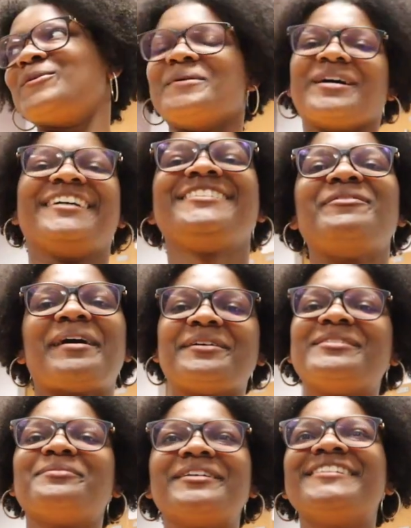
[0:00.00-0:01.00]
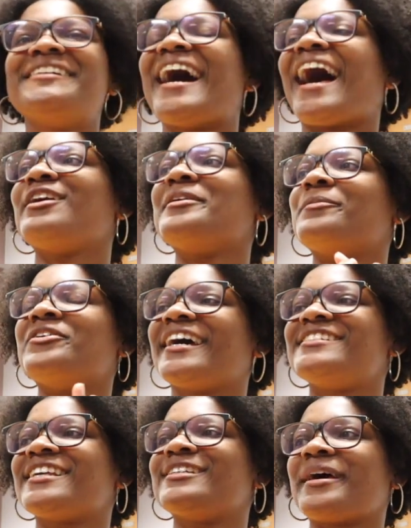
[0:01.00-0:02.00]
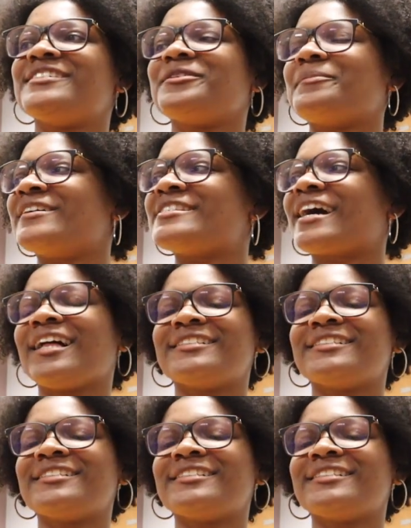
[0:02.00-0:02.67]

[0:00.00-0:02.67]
big old elevator before we went in there, and I had to